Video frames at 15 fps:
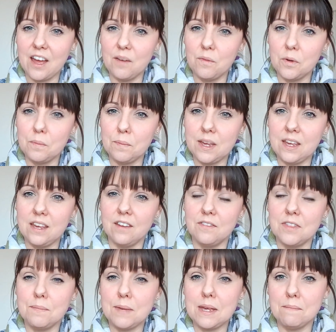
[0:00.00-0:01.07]
will be of
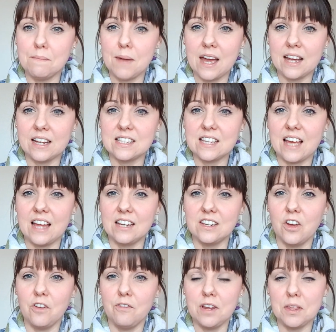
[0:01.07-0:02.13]
the bean bags and
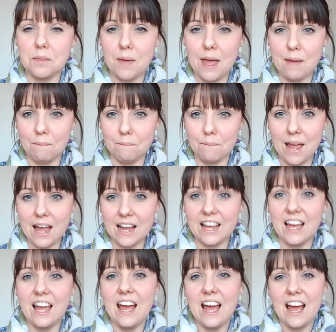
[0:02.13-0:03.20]
hopefully the peg bag
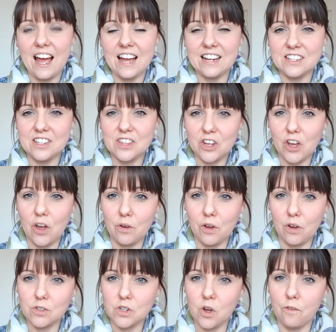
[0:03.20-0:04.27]
and the
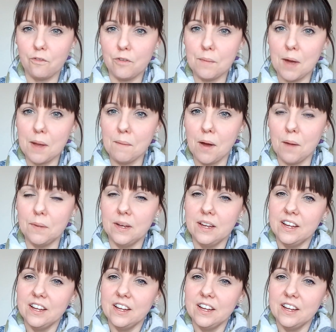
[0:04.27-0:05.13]
Coco top for my mum.